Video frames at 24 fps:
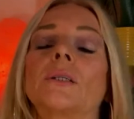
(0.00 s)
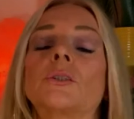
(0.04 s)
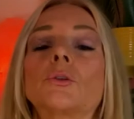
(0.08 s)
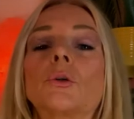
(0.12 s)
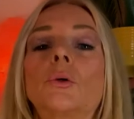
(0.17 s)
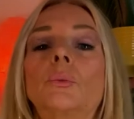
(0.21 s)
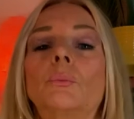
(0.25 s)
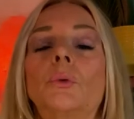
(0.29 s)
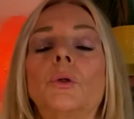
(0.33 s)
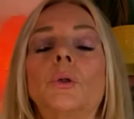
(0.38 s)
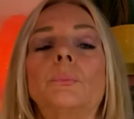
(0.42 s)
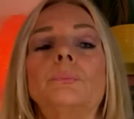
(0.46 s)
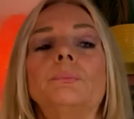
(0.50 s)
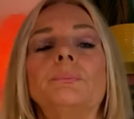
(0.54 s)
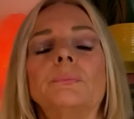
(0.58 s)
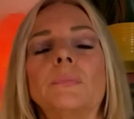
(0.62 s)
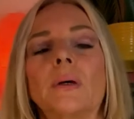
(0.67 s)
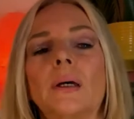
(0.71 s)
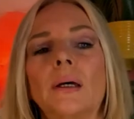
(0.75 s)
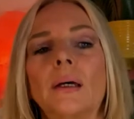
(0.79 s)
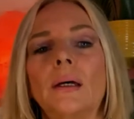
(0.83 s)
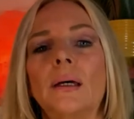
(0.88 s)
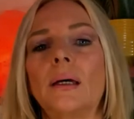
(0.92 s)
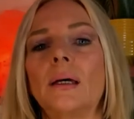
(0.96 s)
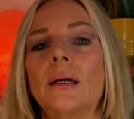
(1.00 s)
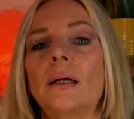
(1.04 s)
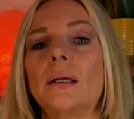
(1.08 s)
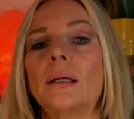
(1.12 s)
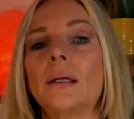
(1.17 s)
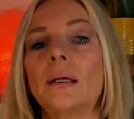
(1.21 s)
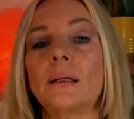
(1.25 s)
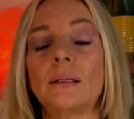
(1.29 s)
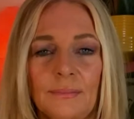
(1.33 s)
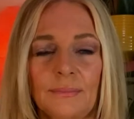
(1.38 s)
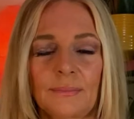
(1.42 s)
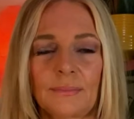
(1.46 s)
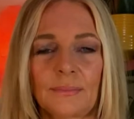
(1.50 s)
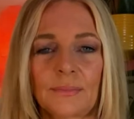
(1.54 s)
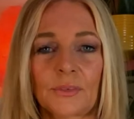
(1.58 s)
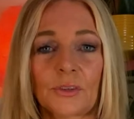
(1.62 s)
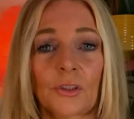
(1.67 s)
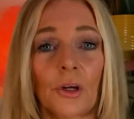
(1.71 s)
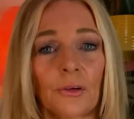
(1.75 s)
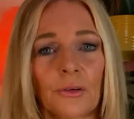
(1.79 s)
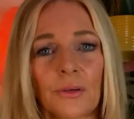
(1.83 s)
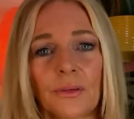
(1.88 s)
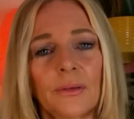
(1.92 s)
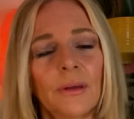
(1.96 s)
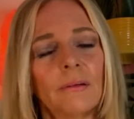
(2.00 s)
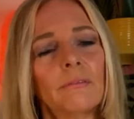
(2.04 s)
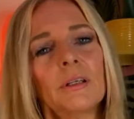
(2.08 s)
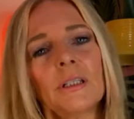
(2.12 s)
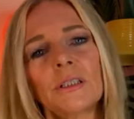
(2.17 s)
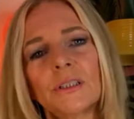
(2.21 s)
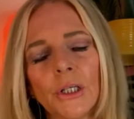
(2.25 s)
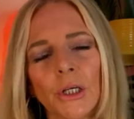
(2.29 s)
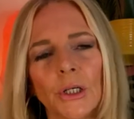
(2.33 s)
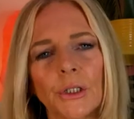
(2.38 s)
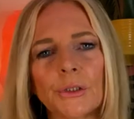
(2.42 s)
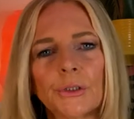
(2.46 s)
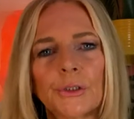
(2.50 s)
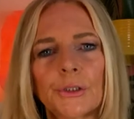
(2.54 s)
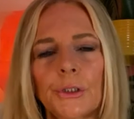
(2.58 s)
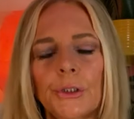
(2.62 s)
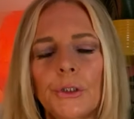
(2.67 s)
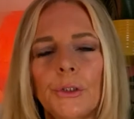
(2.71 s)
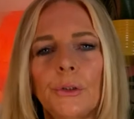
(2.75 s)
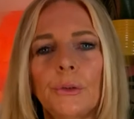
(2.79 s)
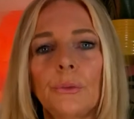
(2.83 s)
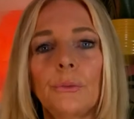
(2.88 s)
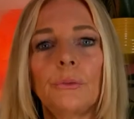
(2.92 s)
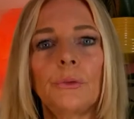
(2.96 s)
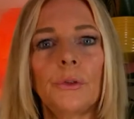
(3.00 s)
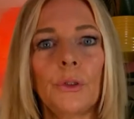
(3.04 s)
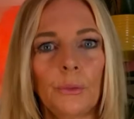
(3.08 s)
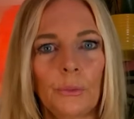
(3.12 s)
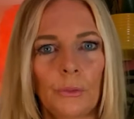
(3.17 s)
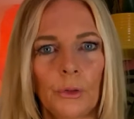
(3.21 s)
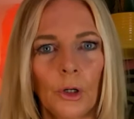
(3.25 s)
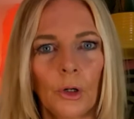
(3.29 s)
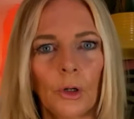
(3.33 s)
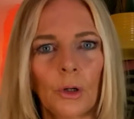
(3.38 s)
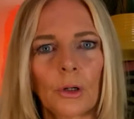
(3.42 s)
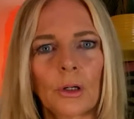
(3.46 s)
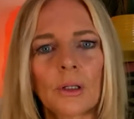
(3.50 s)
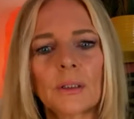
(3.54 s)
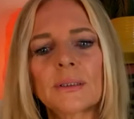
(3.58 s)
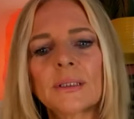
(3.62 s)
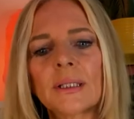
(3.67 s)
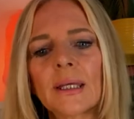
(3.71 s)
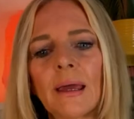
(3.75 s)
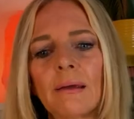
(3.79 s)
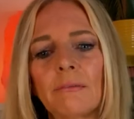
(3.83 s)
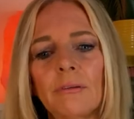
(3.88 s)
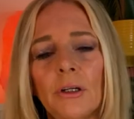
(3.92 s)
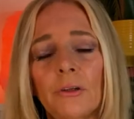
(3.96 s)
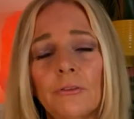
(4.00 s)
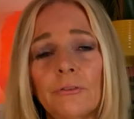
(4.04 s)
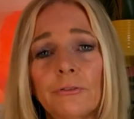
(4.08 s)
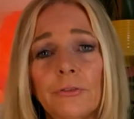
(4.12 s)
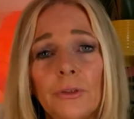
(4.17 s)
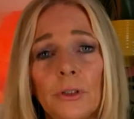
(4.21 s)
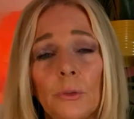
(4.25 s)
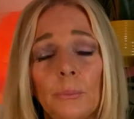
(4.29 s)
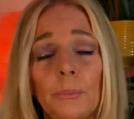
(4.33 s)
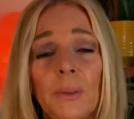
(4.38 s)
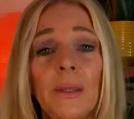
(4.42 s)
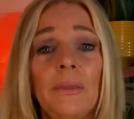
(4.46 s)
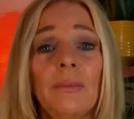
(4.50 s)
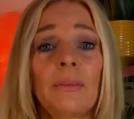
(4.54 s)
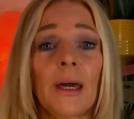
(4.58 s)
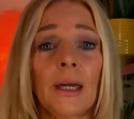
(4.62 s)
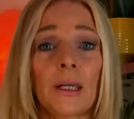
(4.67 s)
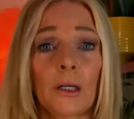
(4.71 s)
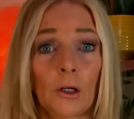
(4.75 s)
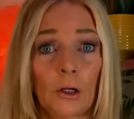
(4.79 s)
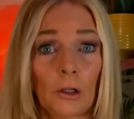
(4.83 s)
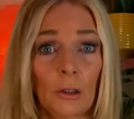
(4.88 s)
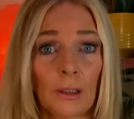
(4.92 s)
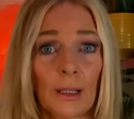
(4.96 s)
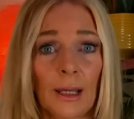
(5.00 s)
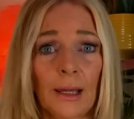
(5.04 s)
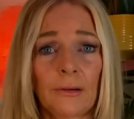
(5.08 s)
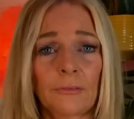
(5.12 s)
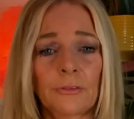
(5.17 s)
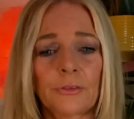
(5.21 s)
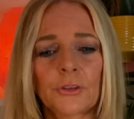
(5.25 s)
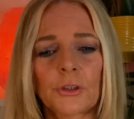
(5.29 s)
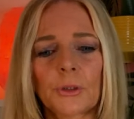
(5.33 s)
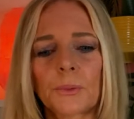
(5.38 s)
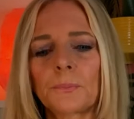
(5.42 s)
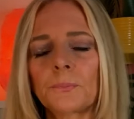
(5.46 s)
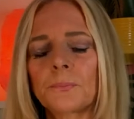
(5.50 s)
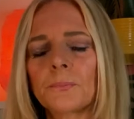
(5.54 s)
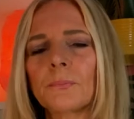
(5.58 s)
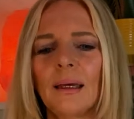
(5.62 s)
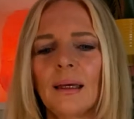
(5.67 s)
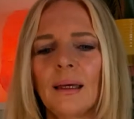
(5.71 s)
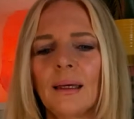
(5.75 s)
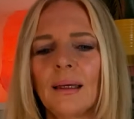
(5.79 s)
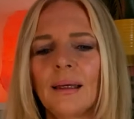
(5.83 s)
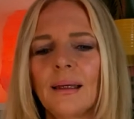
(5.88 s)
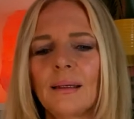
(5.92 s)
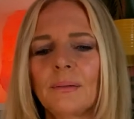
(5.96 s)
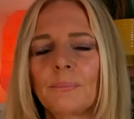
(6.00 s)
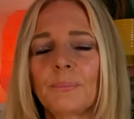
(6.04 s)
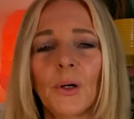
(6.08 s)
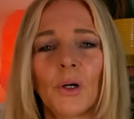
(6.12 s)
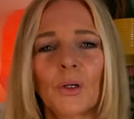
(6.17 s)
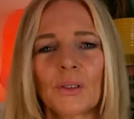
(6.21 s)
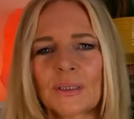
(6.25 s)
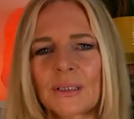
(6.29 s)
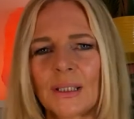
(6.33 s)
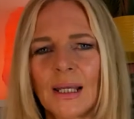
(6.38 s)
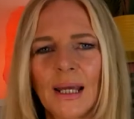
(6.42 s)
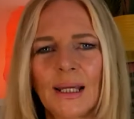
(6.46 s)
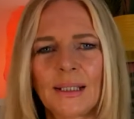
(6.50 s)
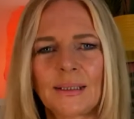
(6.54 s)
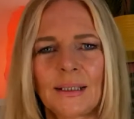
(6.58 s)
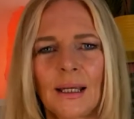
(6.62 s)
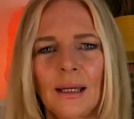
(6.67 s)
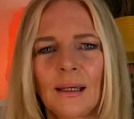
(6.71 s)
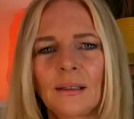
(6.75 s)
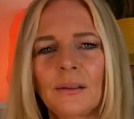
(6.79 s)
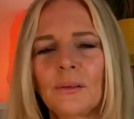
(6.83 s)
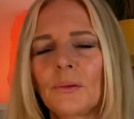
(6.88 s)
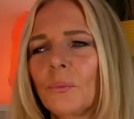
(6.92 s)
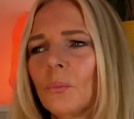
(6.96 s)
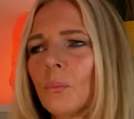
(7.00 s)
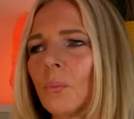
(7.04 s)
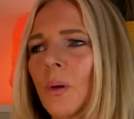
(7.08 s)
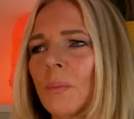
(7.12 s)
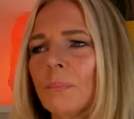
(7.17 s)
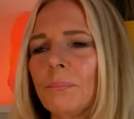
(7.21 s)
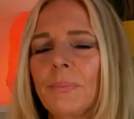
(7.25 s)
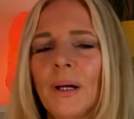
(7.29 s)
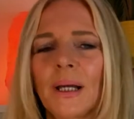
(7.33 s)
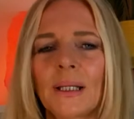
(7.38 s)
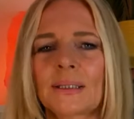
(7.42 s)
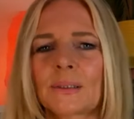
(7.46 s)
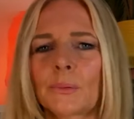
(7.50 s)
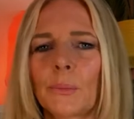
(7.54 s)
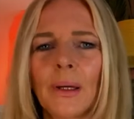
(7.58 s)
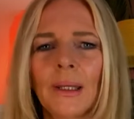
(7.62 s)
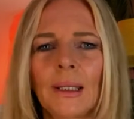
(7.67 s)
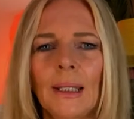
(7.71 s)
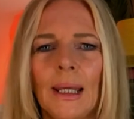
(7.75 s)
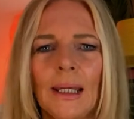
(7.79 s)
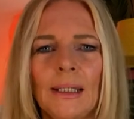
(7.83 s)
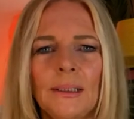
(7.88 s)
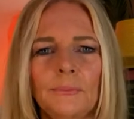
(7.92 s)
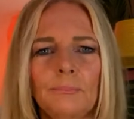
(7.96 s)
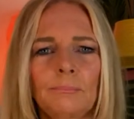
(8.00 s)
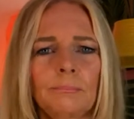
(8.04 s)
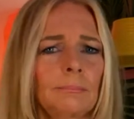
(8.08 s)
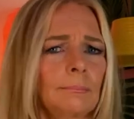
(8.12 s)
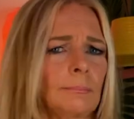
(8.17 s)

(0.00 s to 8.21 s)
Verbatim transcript: to her mum, Dorothy returned to New York to carry on filming They All Laughed. Paul Snider went back to L A.